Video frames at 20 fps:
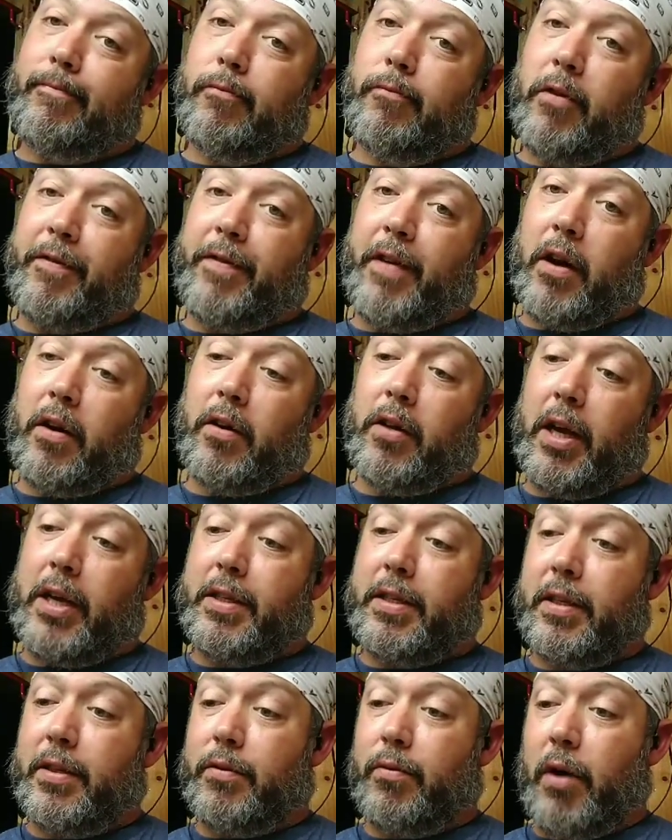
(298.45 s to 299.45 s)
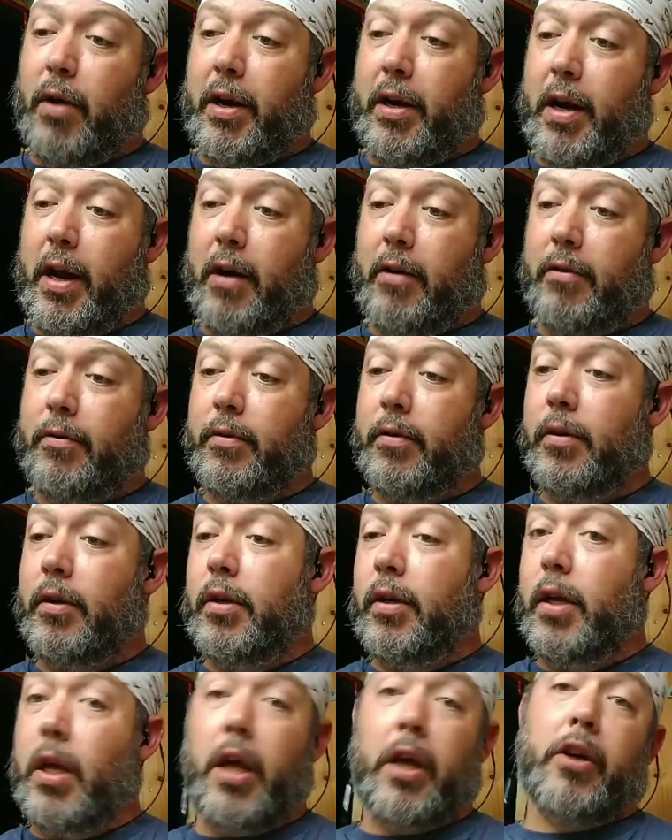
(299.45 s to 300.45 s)
without a license right now.
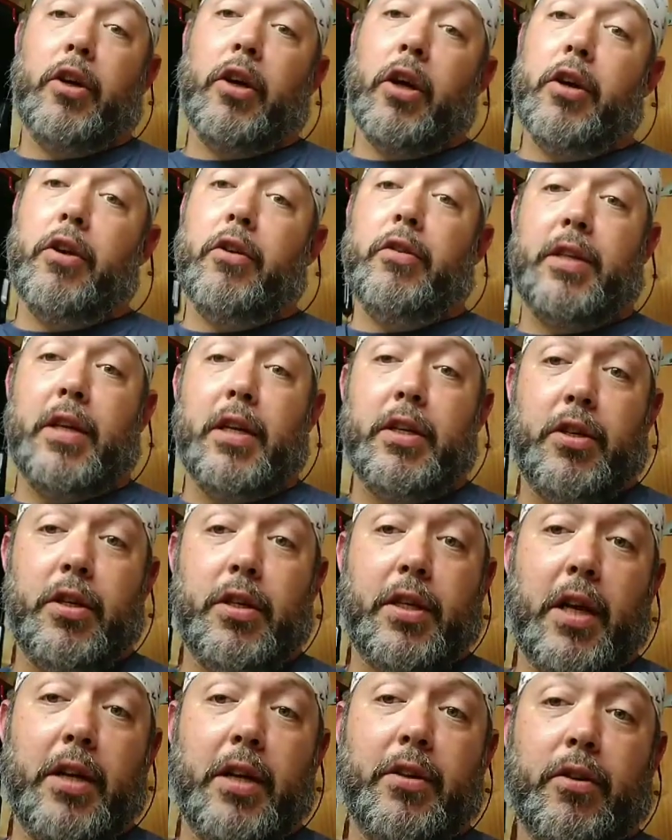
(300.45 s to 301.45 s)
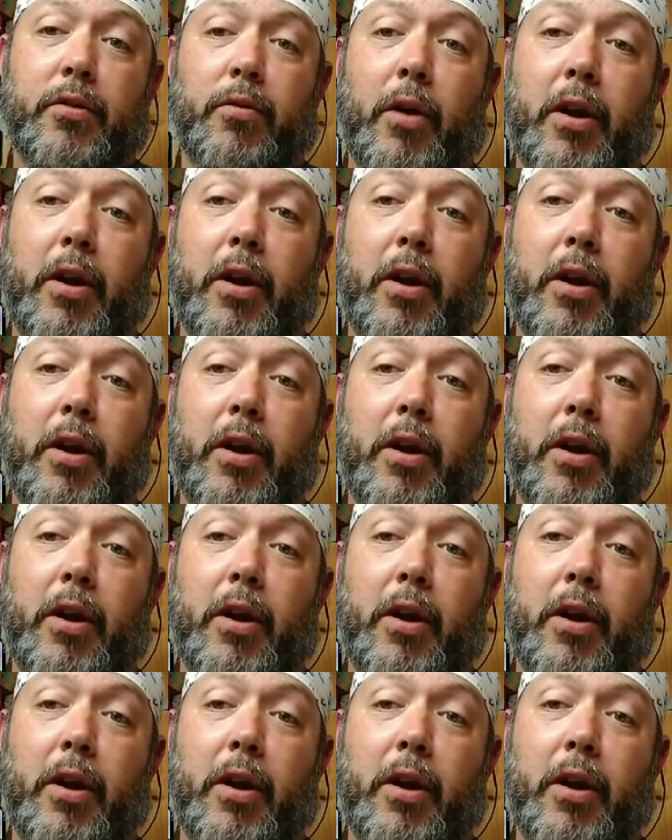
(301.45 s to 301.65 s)
The good news is you said you're